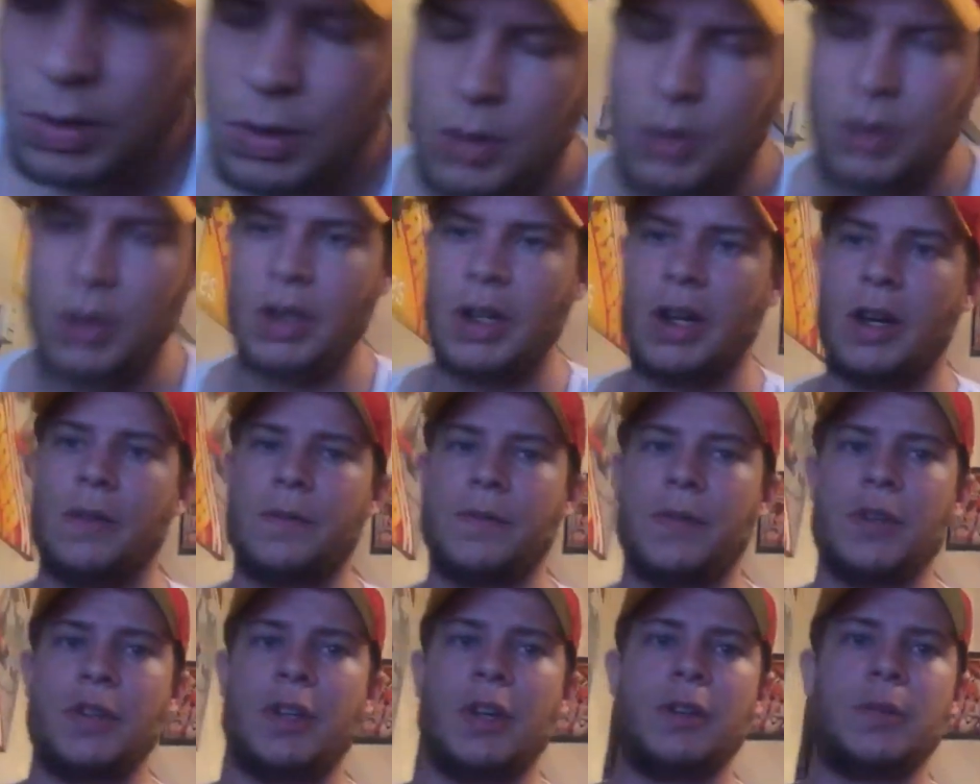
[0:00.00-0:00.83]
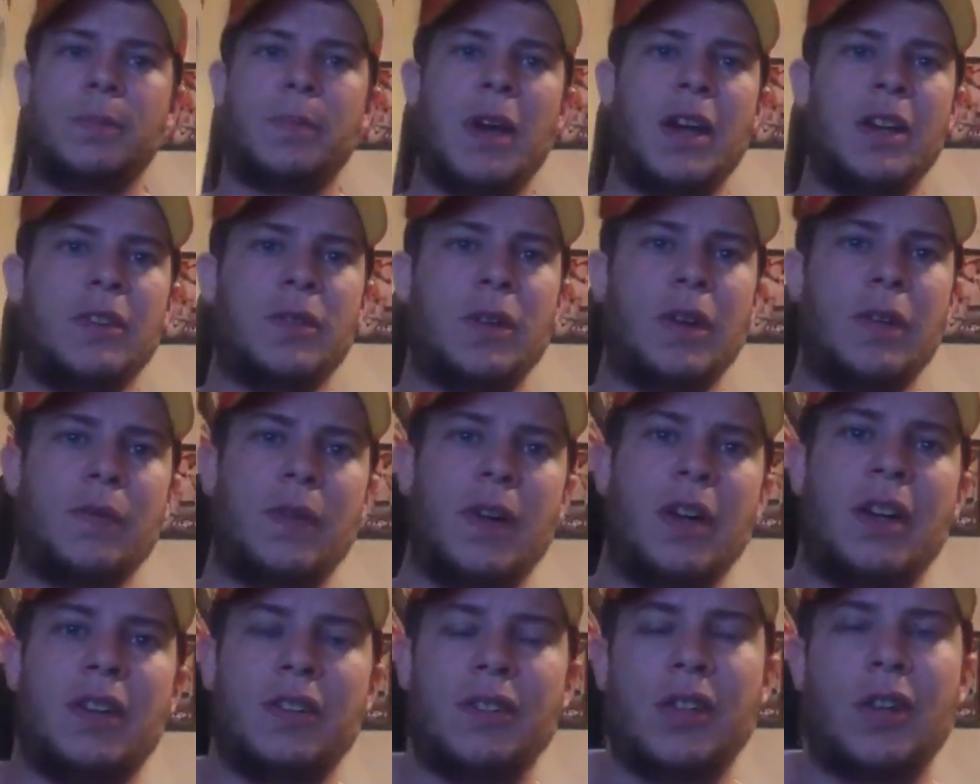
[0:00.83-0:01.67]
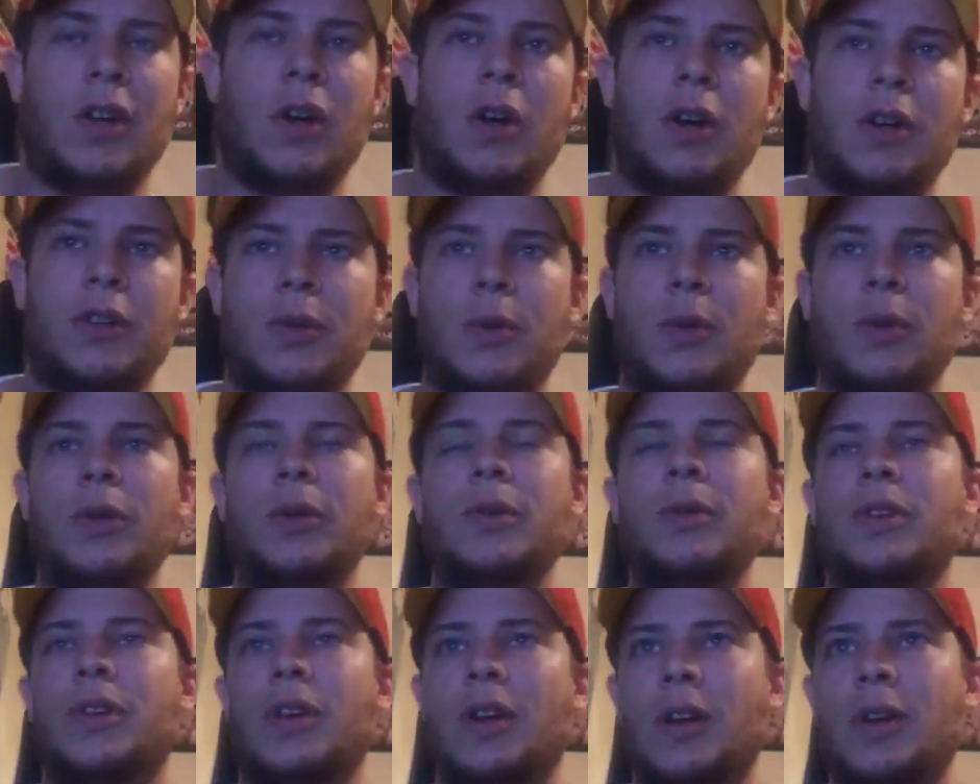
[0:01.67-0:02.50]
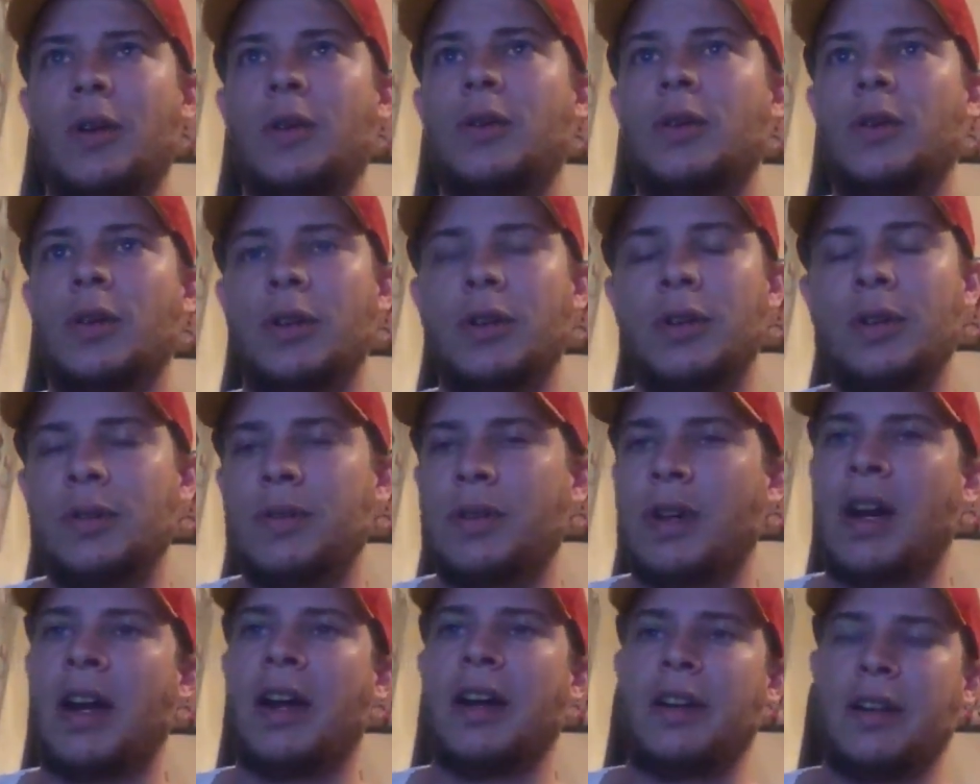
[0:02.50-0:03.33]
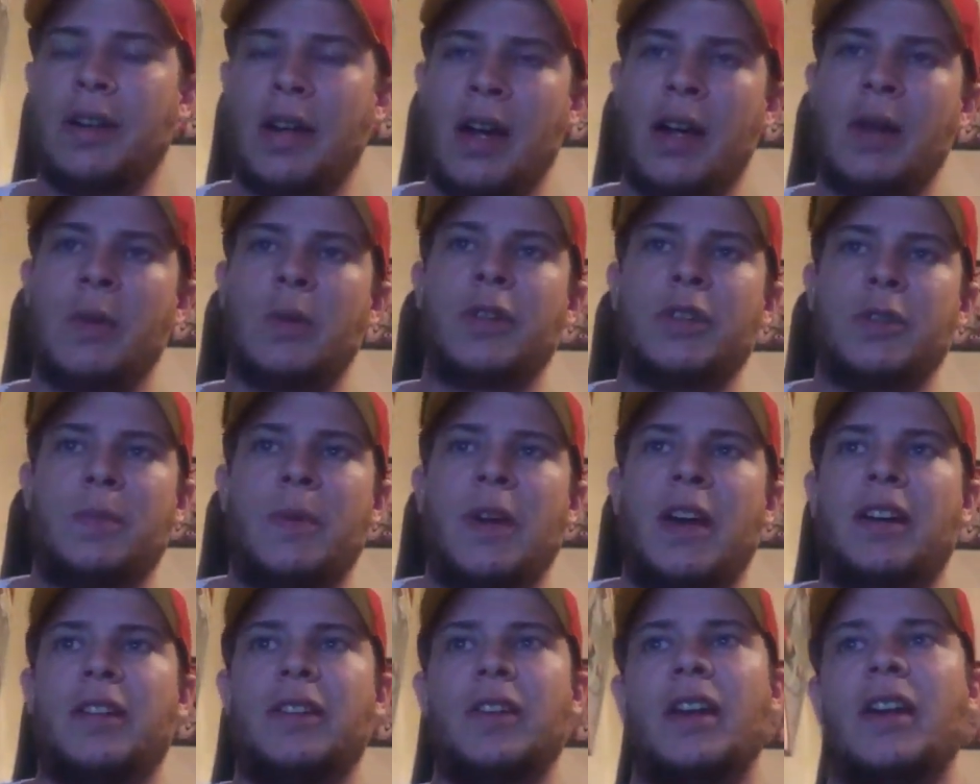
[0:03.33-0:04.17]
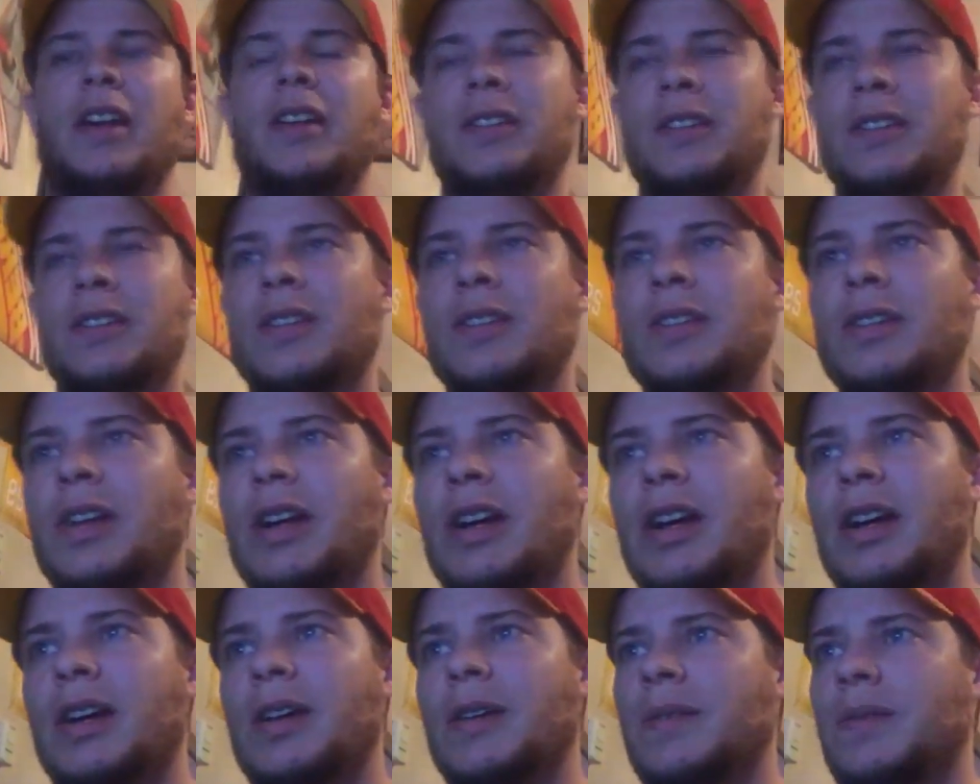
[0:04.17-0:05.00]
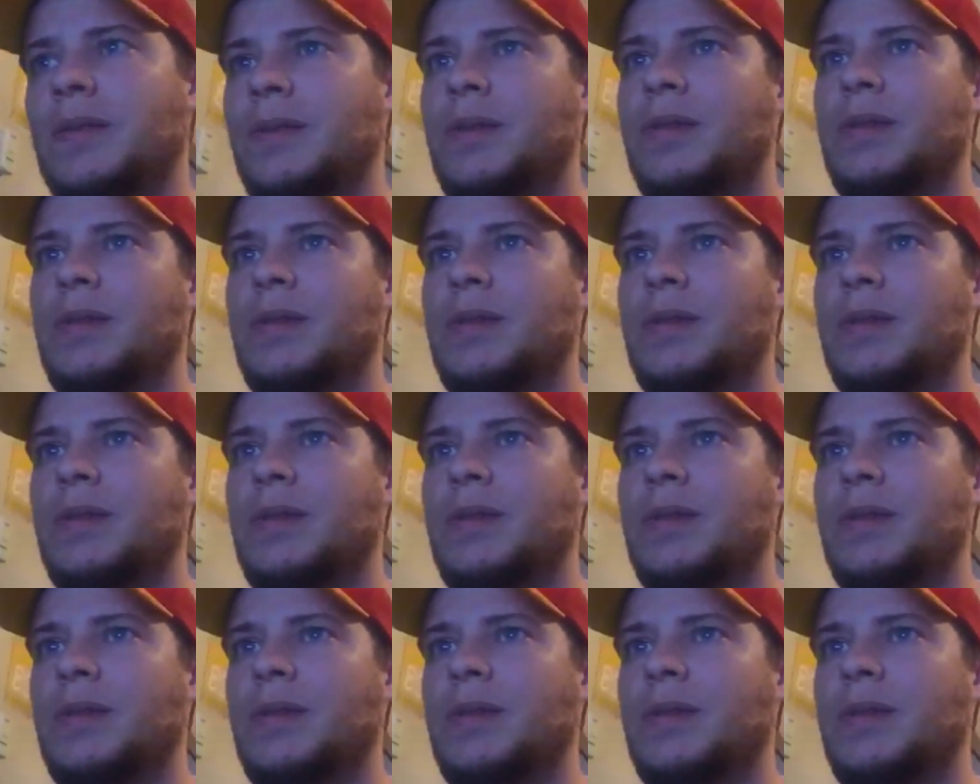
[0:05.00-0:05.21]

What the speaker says: you know, for those Patriot fans that are true and are loyal, I respect that. And they're,